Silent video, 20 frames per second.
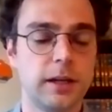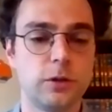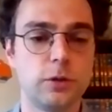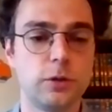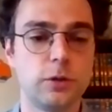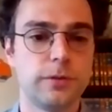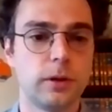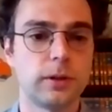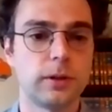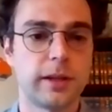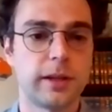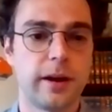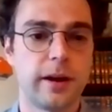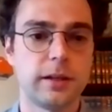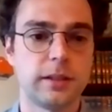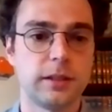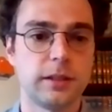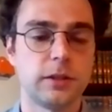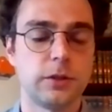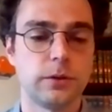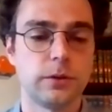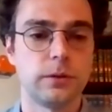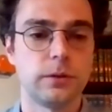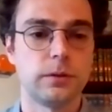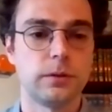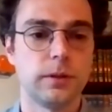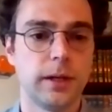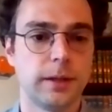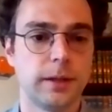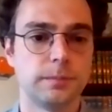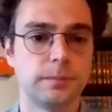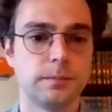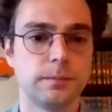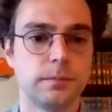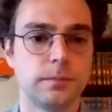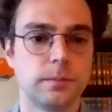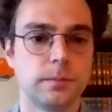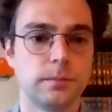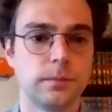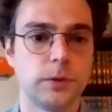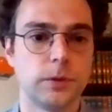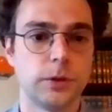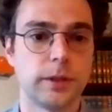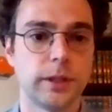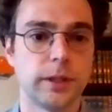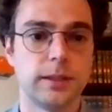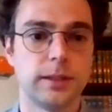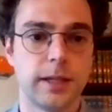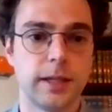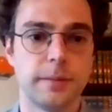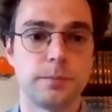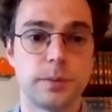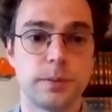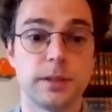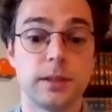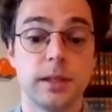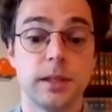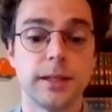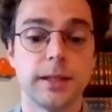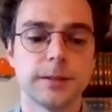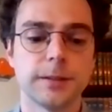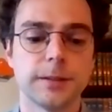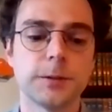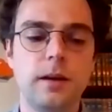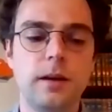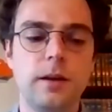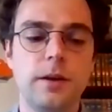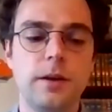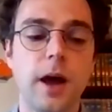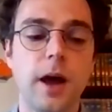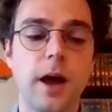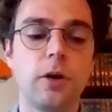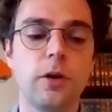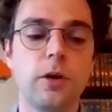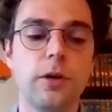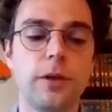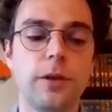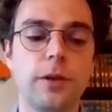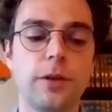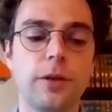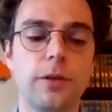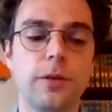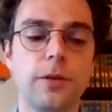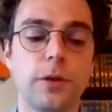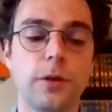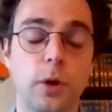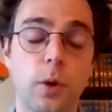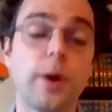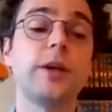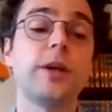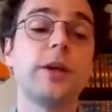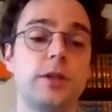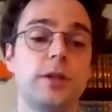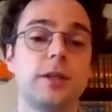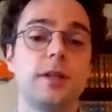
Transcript: twofold character to contempt proceedings. Now, the question